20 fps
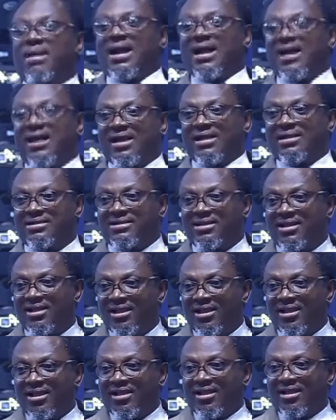man.
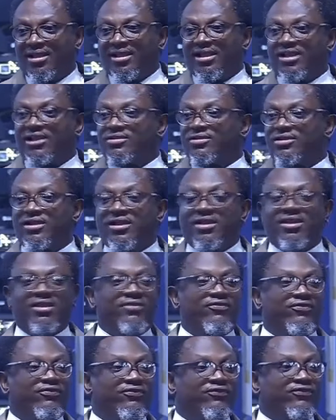A
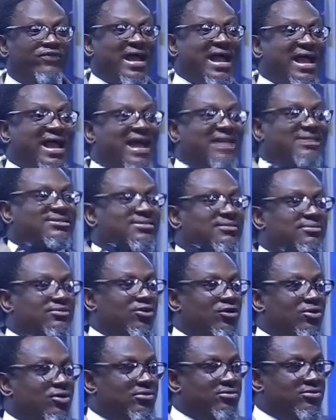fat.
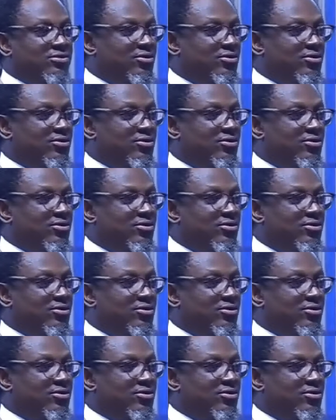No,